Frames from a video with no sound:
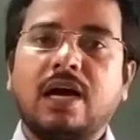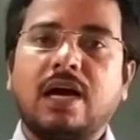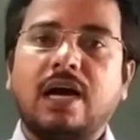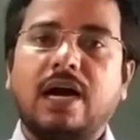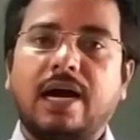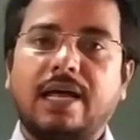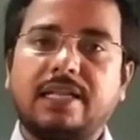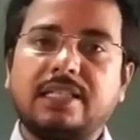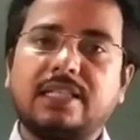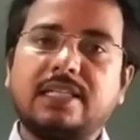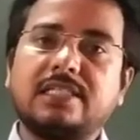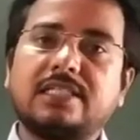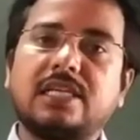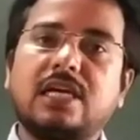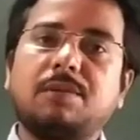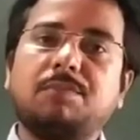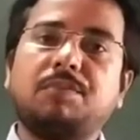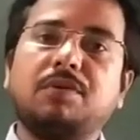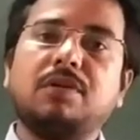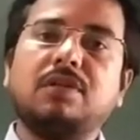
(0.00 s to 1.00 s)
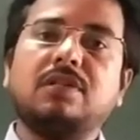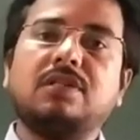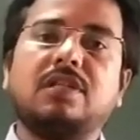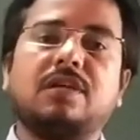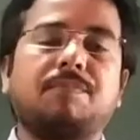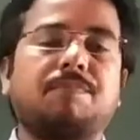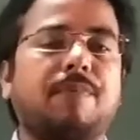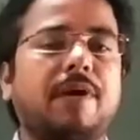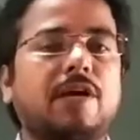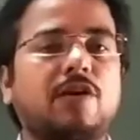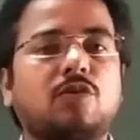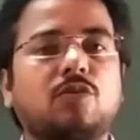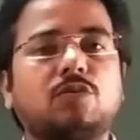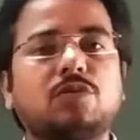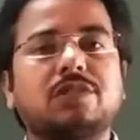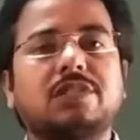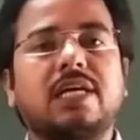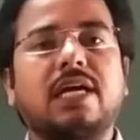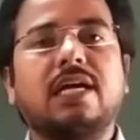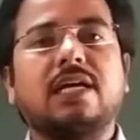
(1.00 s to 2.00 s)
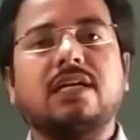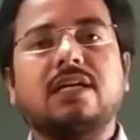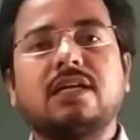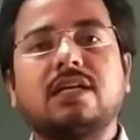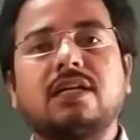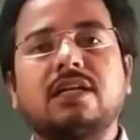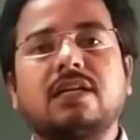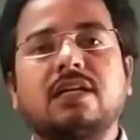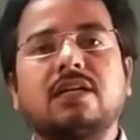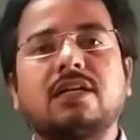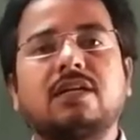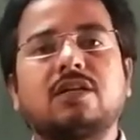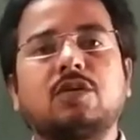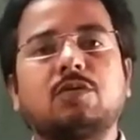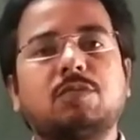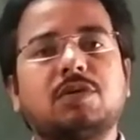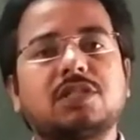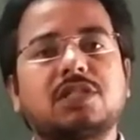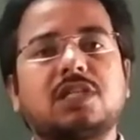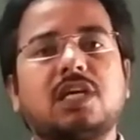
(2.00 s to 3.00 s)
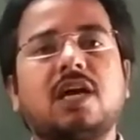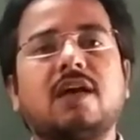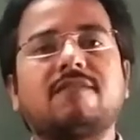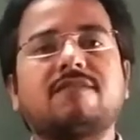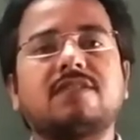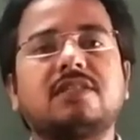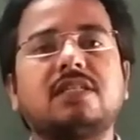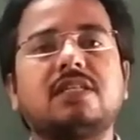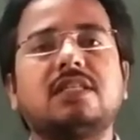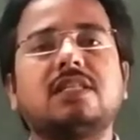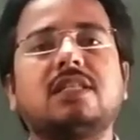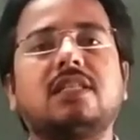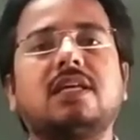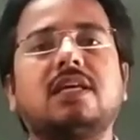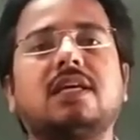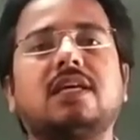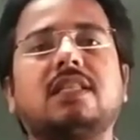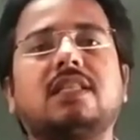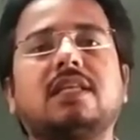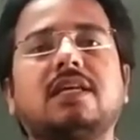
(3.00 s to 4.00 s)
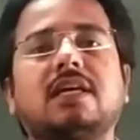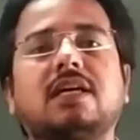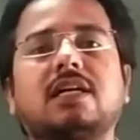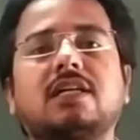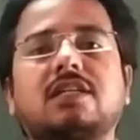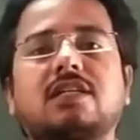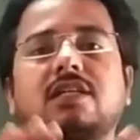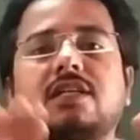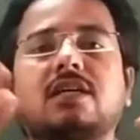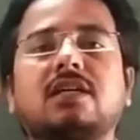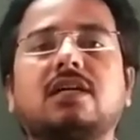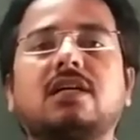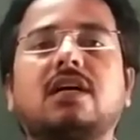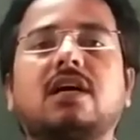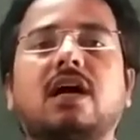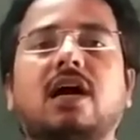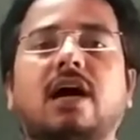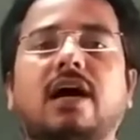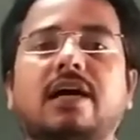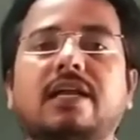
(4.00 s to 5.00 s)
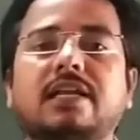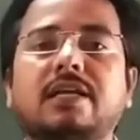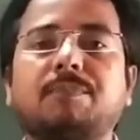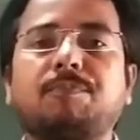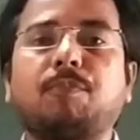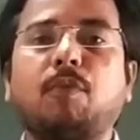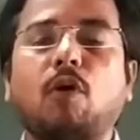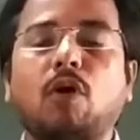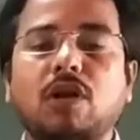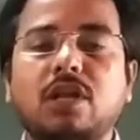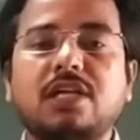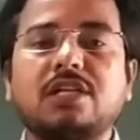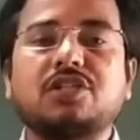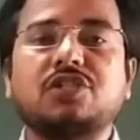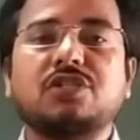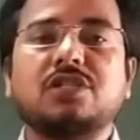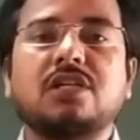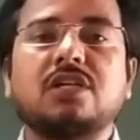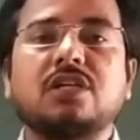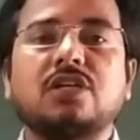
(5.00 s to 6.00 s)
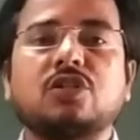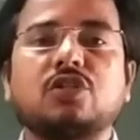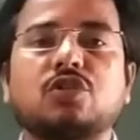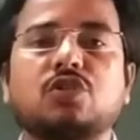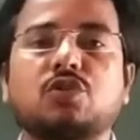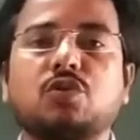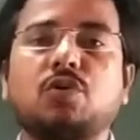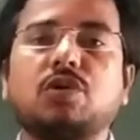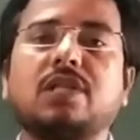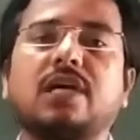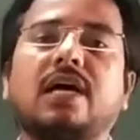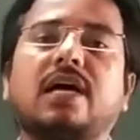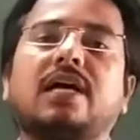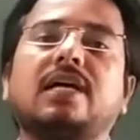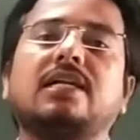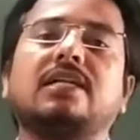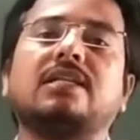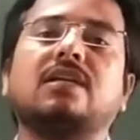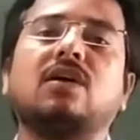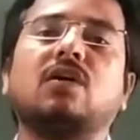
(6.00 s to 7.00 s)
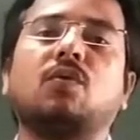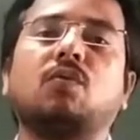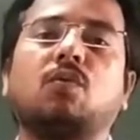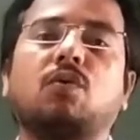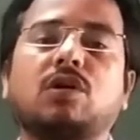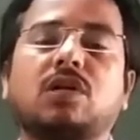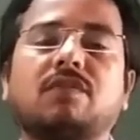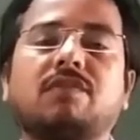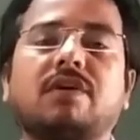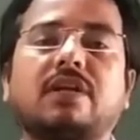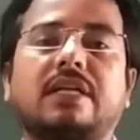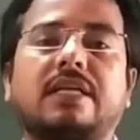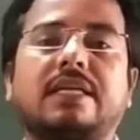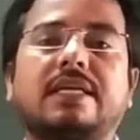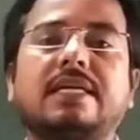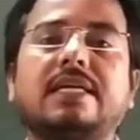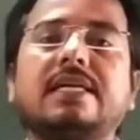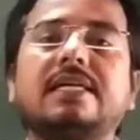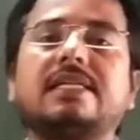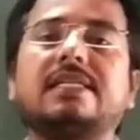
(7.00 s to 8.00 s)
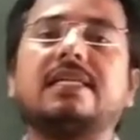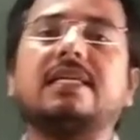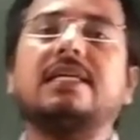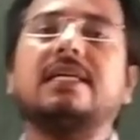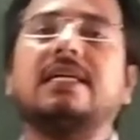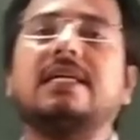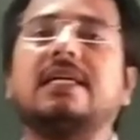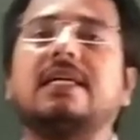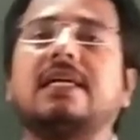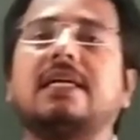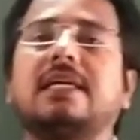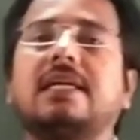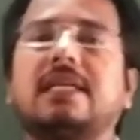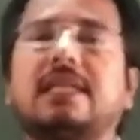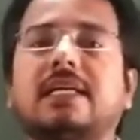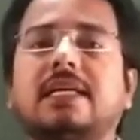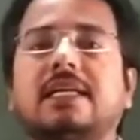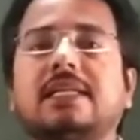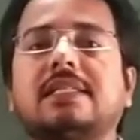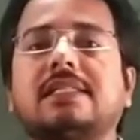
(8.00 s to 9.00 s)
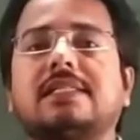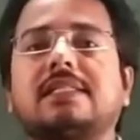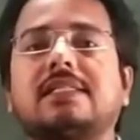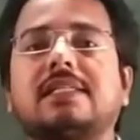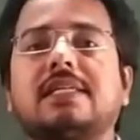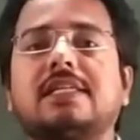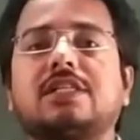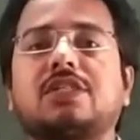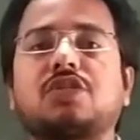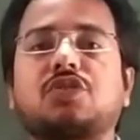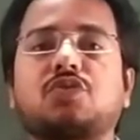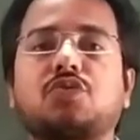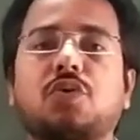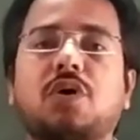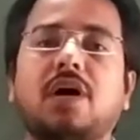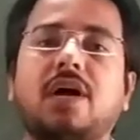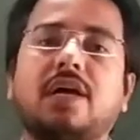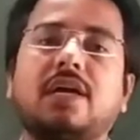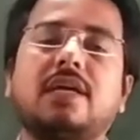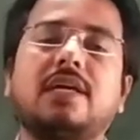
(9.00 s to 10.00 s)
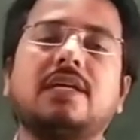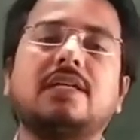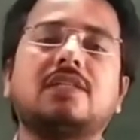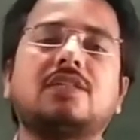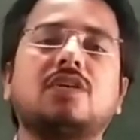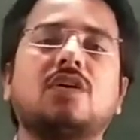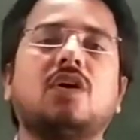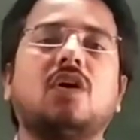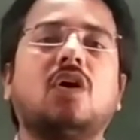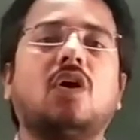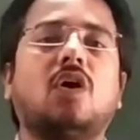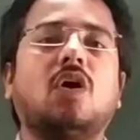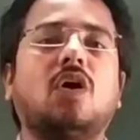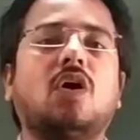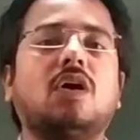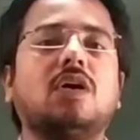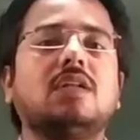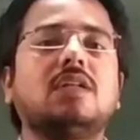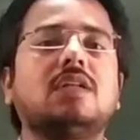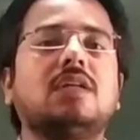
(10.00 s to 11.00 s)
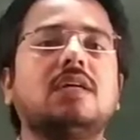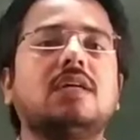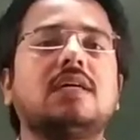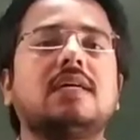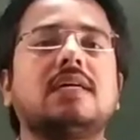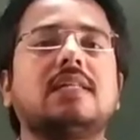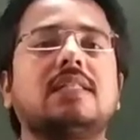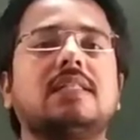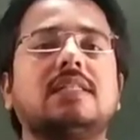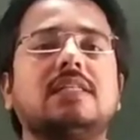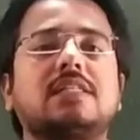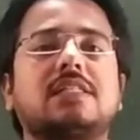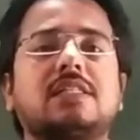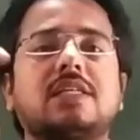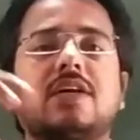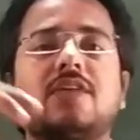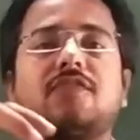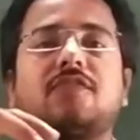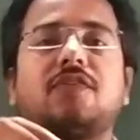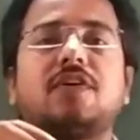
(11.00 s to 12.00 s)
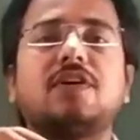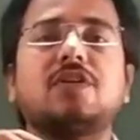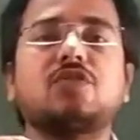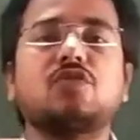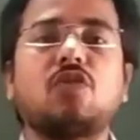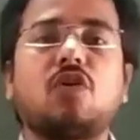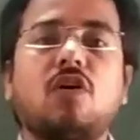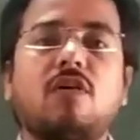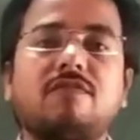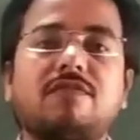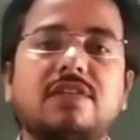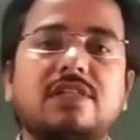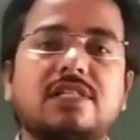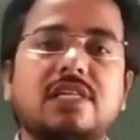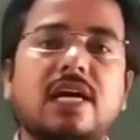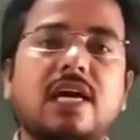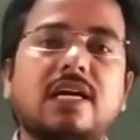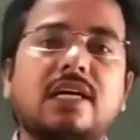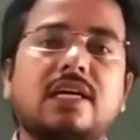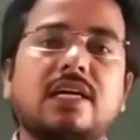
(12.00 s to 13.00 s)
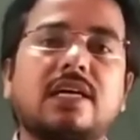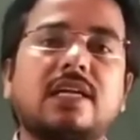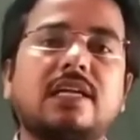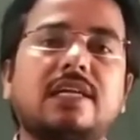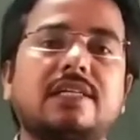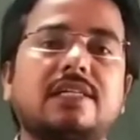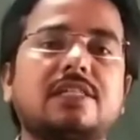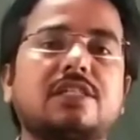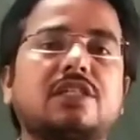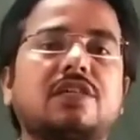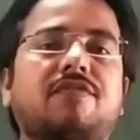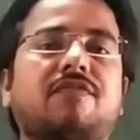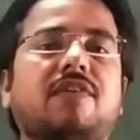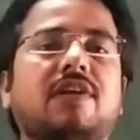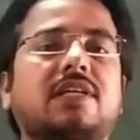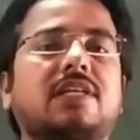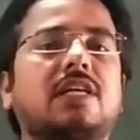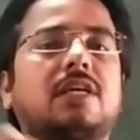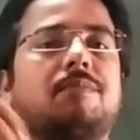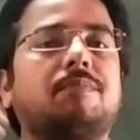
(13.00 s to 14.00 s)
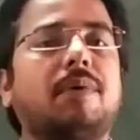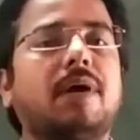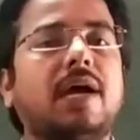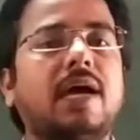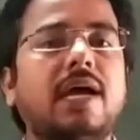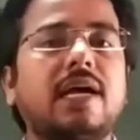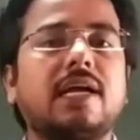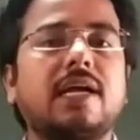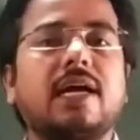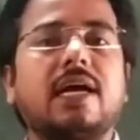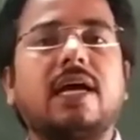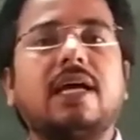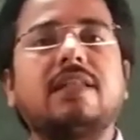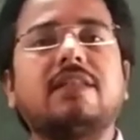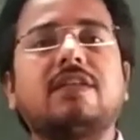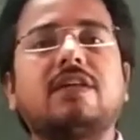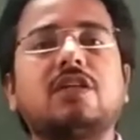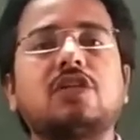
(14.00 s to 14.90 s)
Another example, the petrol tanker, you must have seen they are highly polished so that whatever heat is striked on the surface of the tanker, it is reflected back and